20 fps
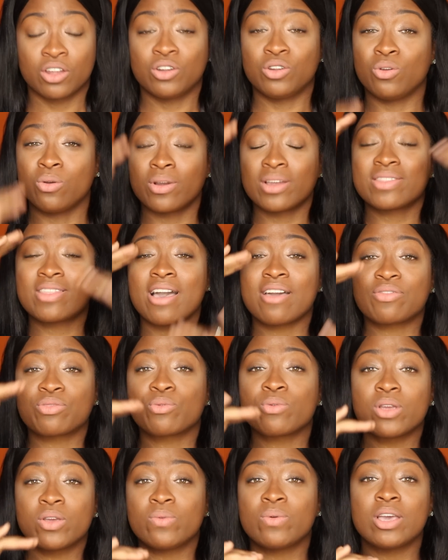During that
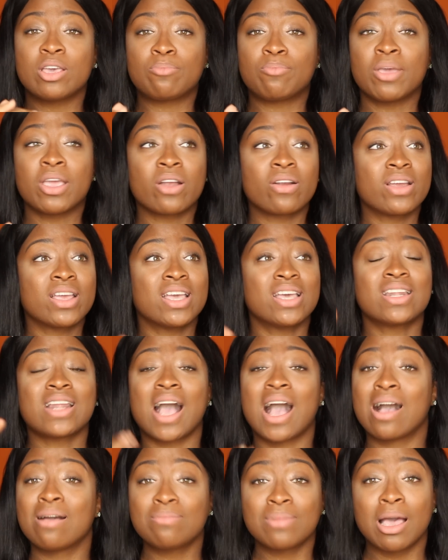3-week period,
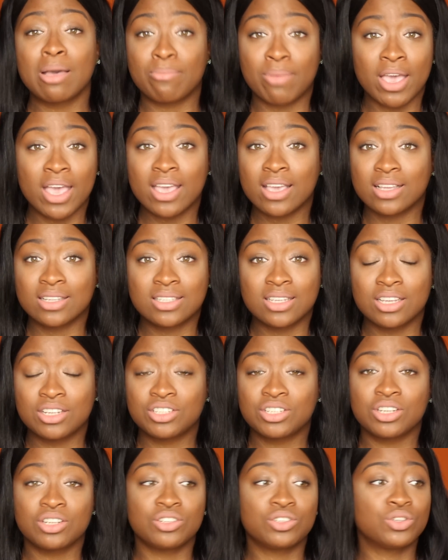I'm not paying
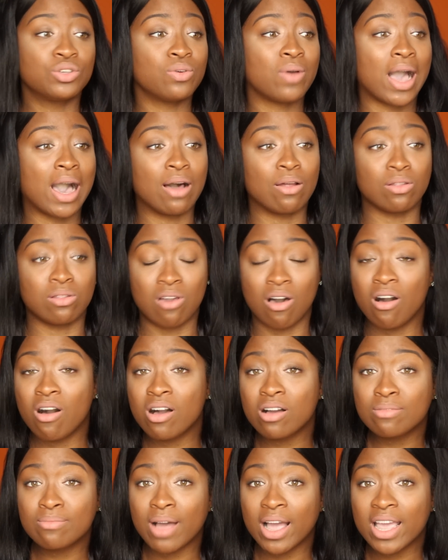attention to how
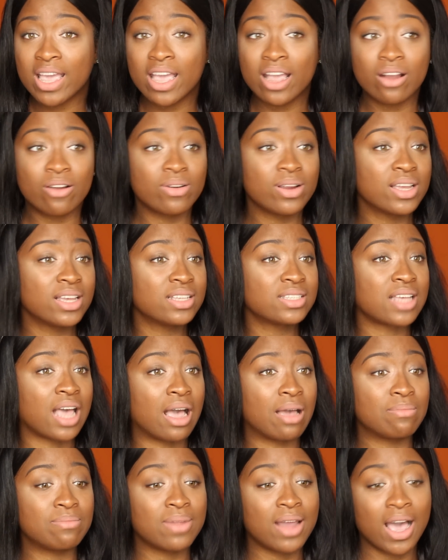long my hair is.
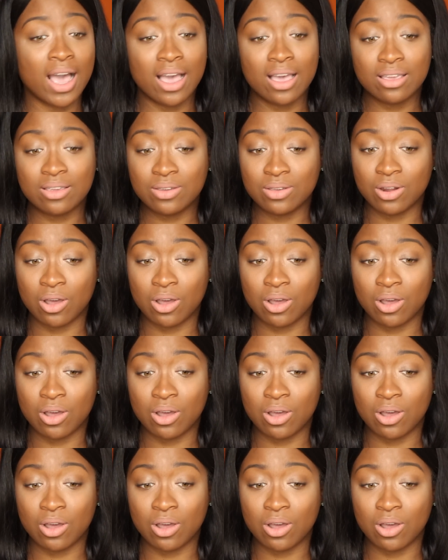I'm not,